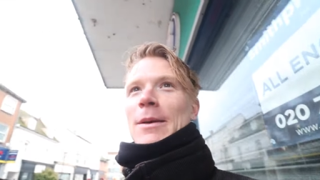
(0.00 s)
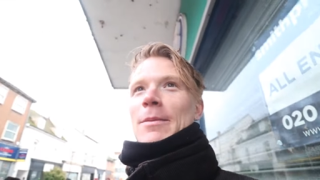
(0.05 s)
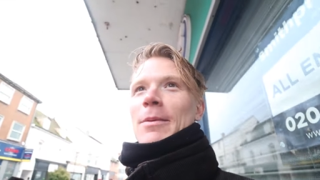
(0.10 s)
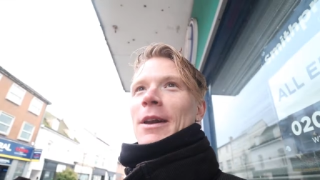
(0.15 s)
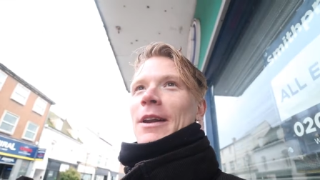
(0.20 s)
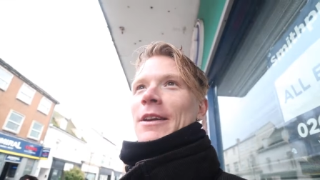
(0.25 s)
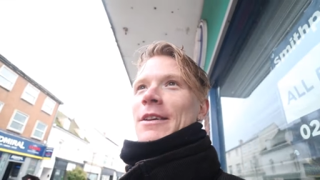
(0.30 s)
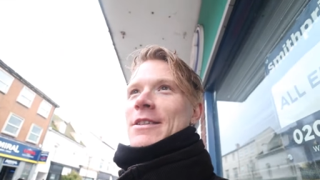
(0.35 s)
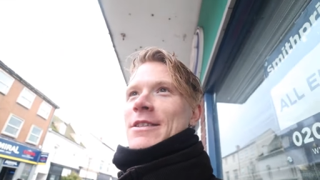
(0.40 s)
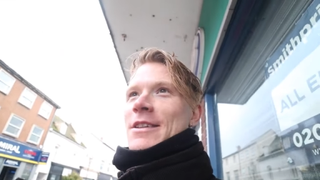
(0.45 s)

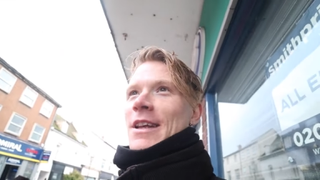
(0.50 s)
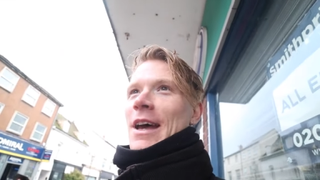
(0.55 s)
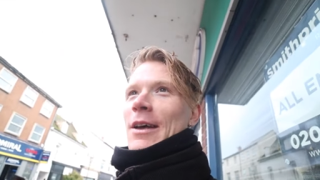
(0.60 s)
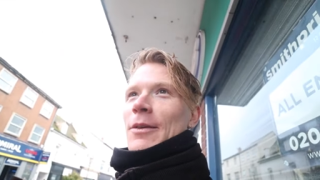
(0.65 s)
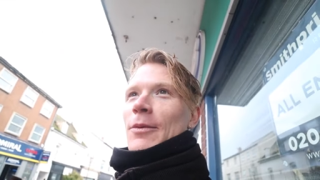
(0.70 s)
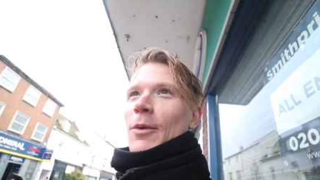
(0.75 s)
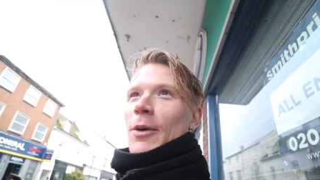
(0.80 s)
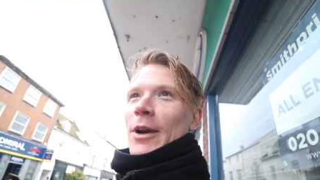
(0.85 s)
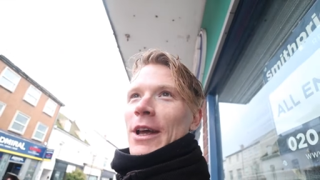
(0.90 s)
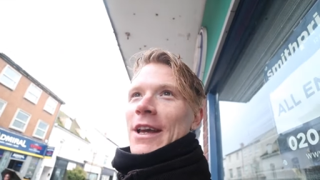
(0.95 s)
people
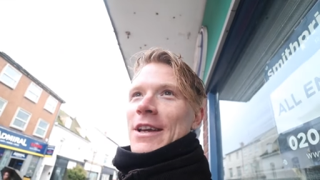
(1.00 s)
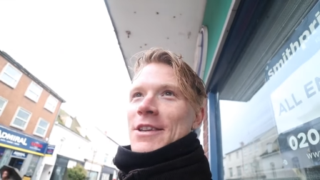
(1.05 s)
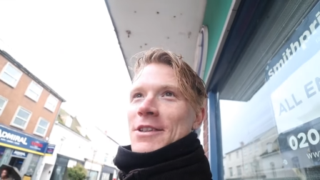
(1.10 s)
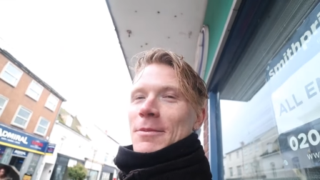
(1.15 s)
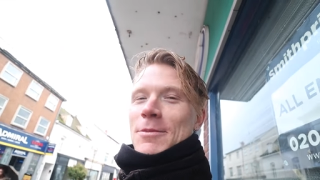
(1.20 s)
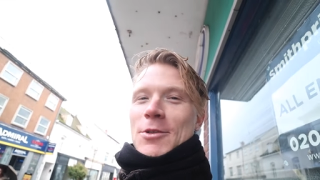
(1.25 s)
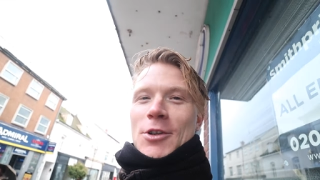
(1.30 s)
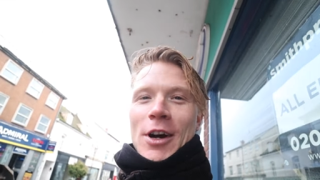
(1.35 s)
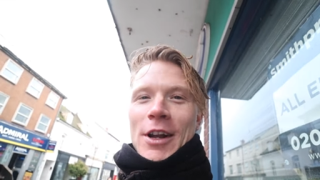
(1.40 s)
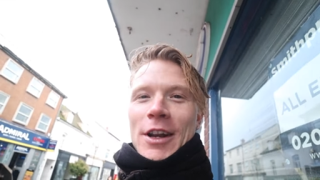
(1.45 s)
understand what it is
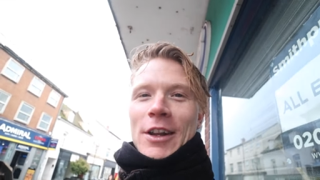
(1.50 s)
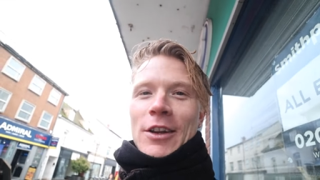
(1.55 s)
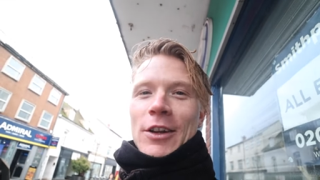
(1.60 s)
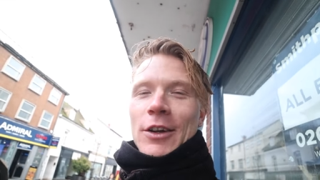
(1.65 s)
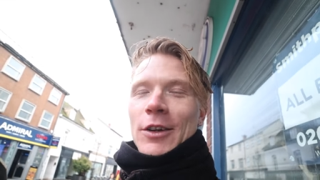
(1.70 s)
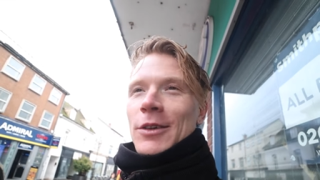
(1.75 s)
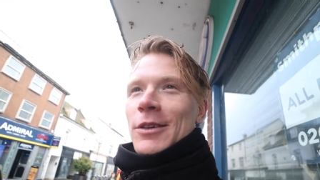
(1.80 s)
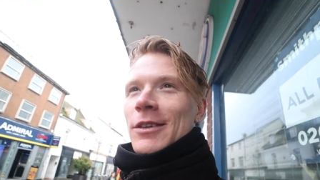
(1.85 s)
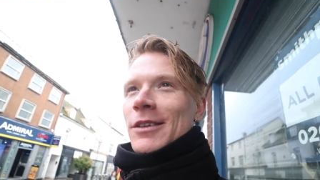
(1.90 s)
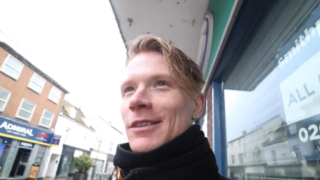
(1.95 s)
I'm trying to do.